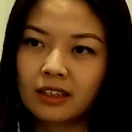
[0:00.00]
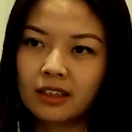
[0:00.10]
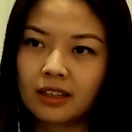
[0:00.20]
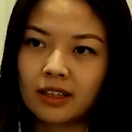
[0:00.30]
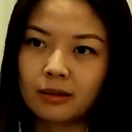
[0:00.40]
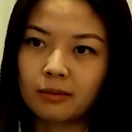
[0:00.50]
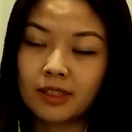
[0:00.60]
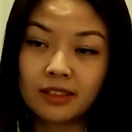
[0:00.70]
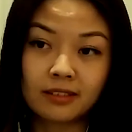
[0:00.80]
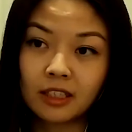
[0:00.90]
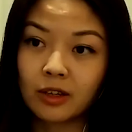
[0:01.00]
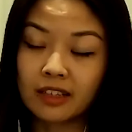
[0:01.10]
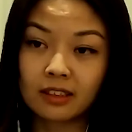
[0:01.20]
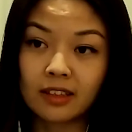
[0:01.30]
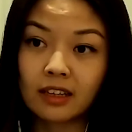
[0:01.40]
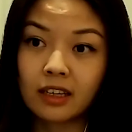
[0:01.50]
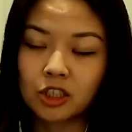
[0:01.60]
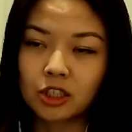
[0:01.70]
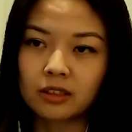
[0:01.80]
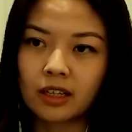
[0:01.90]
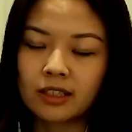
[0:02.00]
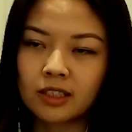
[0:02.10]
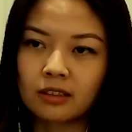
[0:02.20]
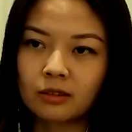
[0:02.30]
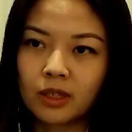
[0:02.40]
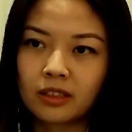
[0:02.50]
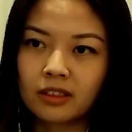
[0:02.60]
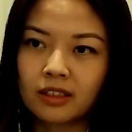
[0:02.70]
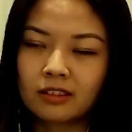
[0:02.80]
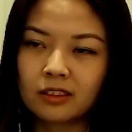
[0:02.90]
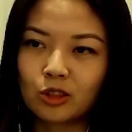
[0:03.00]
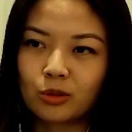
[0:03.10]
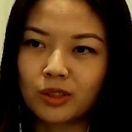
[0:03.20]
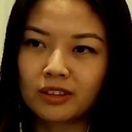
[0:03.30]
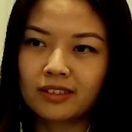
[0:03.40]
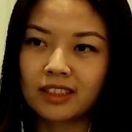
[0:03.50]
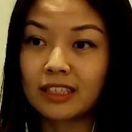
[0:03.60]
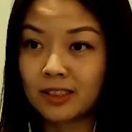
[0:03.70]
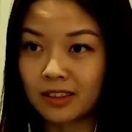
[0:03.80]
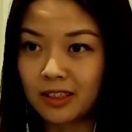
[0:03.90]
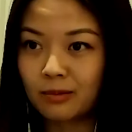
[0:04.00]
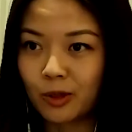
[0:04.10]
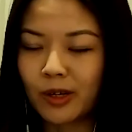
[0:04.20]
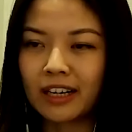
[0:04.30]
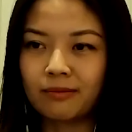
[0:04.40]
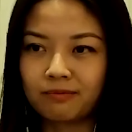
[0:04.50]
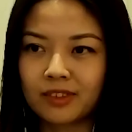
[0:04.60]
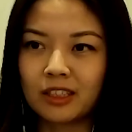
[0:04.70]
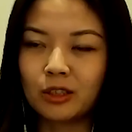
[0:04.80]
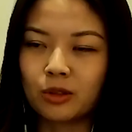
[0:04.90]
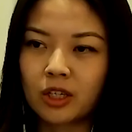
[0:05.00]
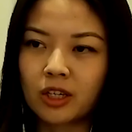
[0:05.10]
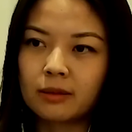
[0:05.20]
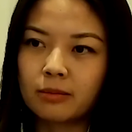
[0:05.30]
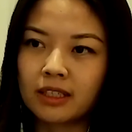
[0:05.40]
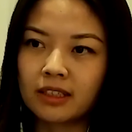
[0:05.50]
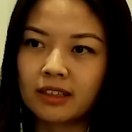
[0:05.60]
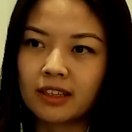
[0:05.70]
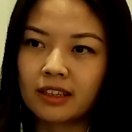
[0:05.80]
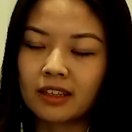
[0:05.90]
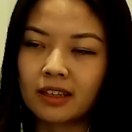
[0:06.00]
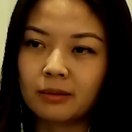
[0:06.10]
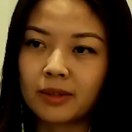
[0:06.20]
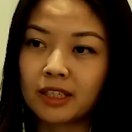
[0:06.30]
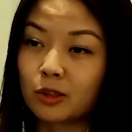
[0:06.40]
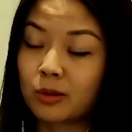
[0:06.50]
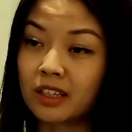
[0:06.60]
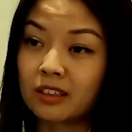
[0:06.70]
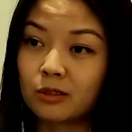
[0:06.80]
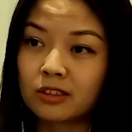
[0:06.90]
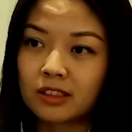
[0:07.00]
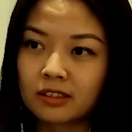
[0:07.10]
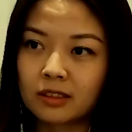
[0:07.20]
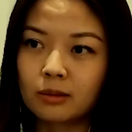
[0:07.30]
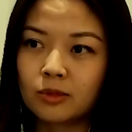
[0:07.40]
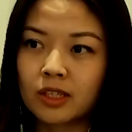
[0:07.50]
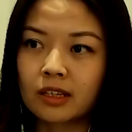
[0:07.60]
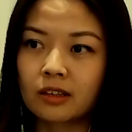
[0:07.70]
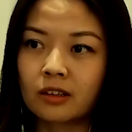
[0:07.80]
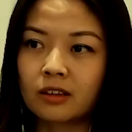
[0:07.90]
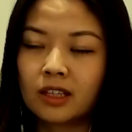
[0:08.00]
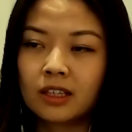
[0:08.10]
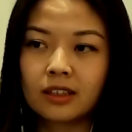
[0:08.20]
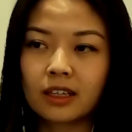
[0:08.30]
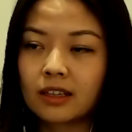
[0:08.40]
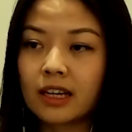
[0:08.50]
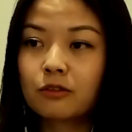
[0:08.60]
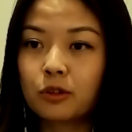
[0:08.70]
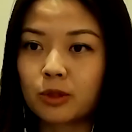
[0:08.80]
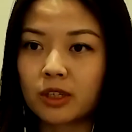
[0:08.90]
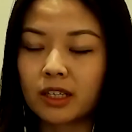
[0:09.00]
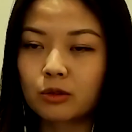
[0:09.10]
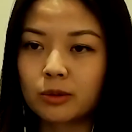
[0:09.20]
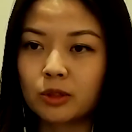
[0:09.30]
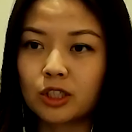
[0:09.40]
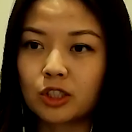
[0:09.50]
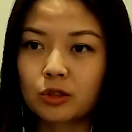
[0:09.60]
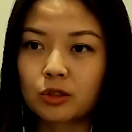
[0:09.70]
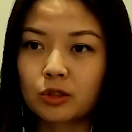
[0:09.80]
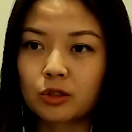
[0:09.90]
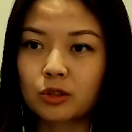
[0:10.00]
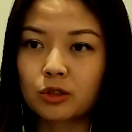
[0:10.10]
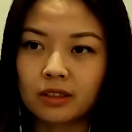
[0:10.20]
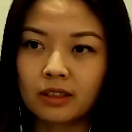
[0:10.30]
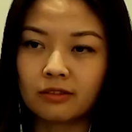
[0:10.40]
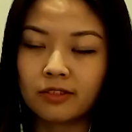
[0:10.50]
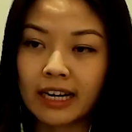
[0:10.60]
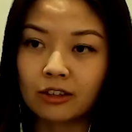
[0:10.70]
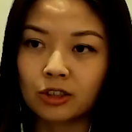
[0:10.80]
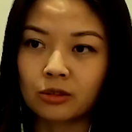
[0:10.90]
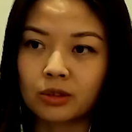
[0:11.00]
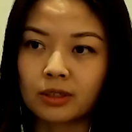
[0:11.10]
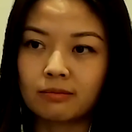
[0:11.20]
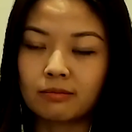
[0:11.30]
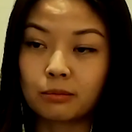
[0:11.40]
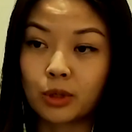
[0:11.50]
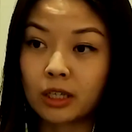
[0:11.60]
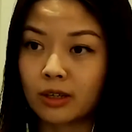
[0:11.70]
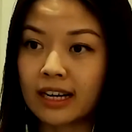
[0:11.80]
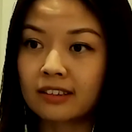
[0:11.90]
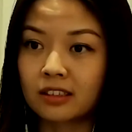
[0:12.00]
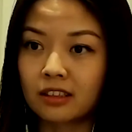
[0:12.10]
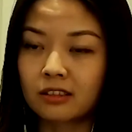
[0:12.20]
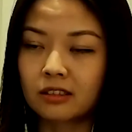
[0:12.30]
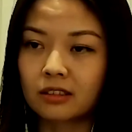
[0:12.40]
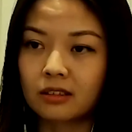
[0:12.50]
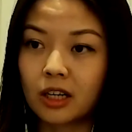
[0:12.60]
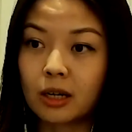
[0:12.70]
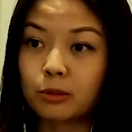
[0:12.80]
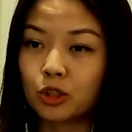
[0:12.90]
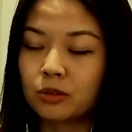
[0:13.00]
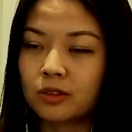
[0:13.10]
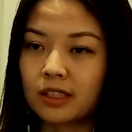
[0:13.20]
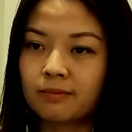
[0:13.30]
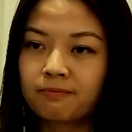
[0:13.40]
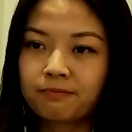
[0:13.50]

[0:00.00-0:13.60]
And, you know, I think that actually ties in quite nicely too with today's theme around the new economy, and creating these systems that allow for more equitable distribution of value and broader access to opportunity.